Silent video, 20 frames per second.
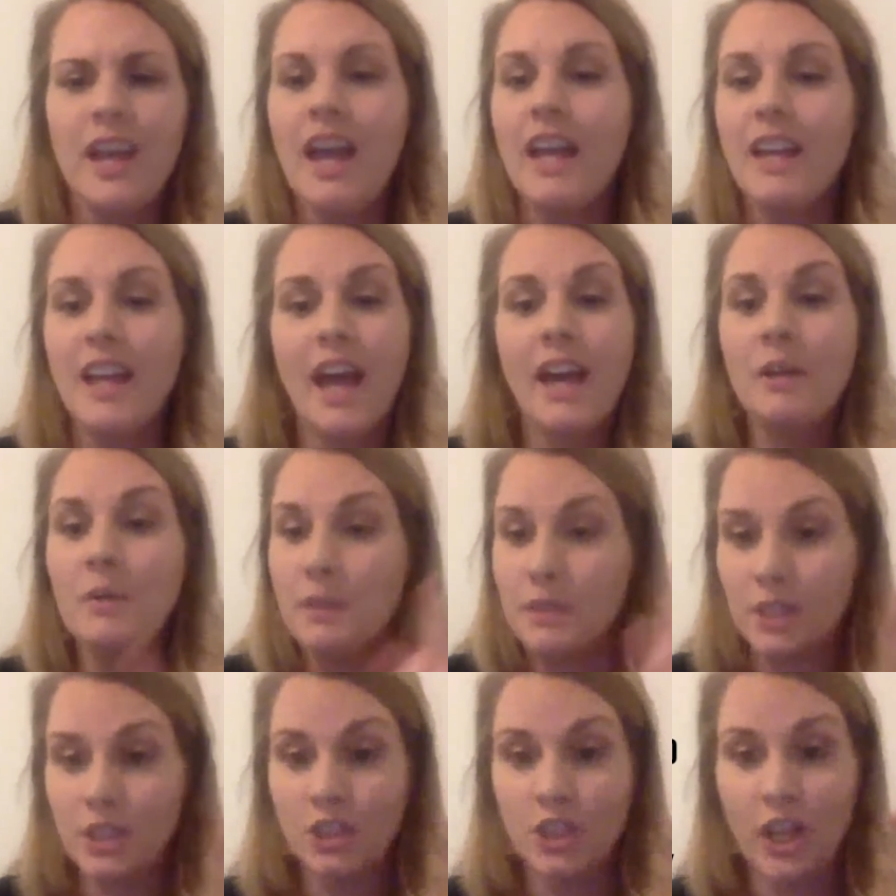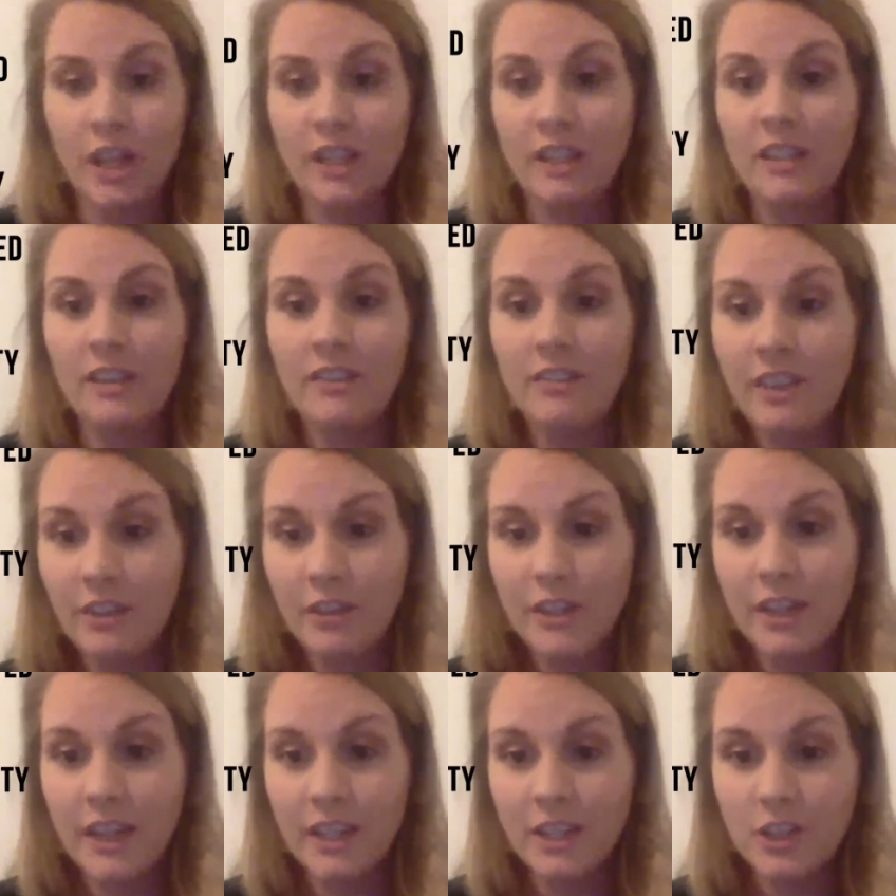And I went to China the
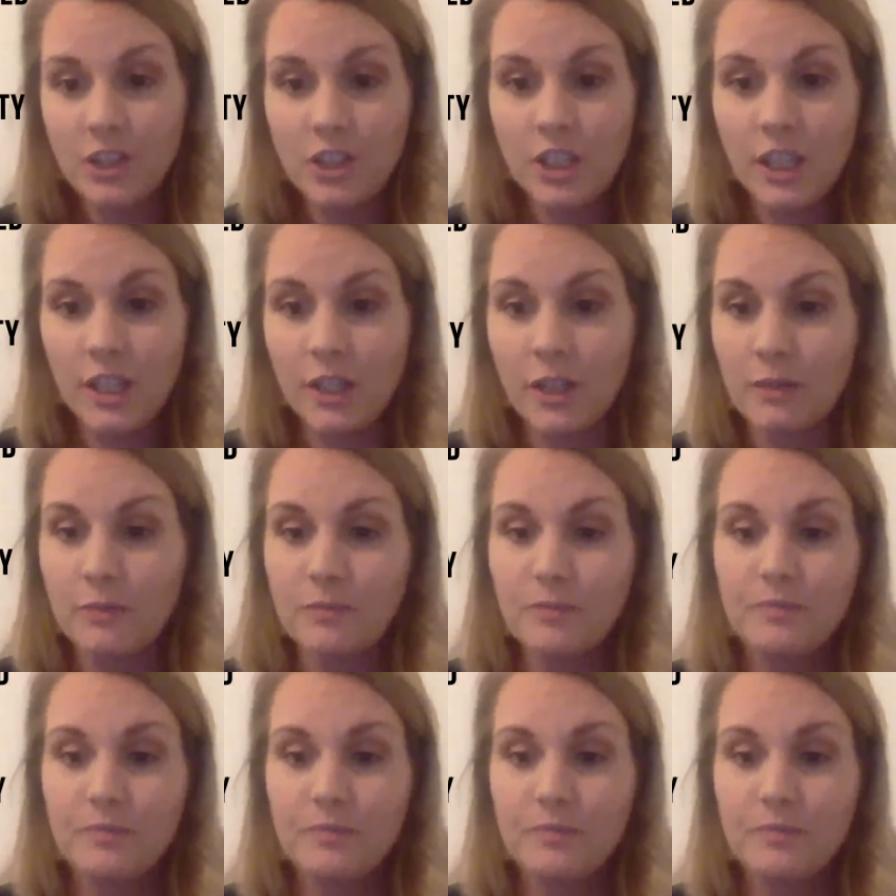very next year.